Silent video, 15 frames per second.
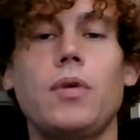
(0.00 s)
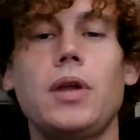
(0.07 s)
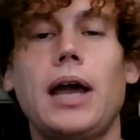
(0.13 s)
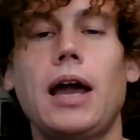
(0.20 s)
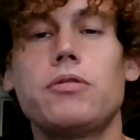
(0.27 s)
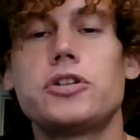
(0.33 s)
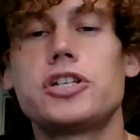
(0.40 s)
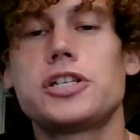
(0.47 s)

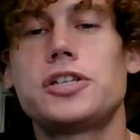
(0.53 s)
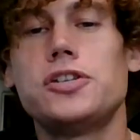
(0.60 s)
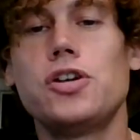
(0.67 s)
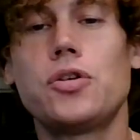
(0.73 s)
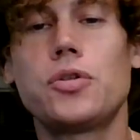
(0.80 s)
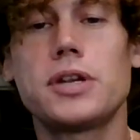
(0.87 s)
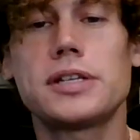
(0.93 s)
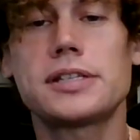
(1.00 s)
I would just
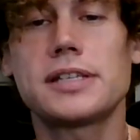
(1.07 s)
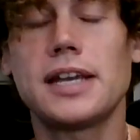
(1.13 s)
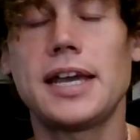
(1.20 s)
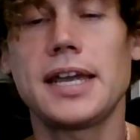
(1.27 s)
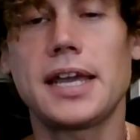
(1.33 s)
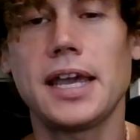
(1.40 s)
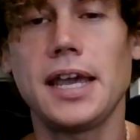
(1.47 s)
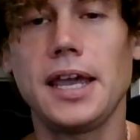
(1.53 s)
notice
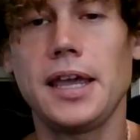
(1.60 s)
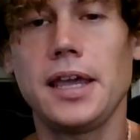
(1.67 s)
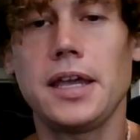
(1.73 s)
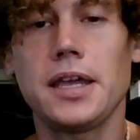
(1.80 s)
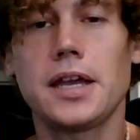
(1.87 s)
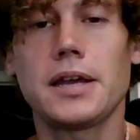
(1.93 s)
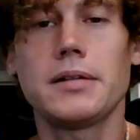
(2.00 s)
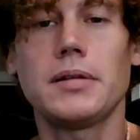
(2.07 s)
like
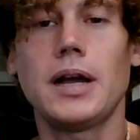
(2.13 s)
a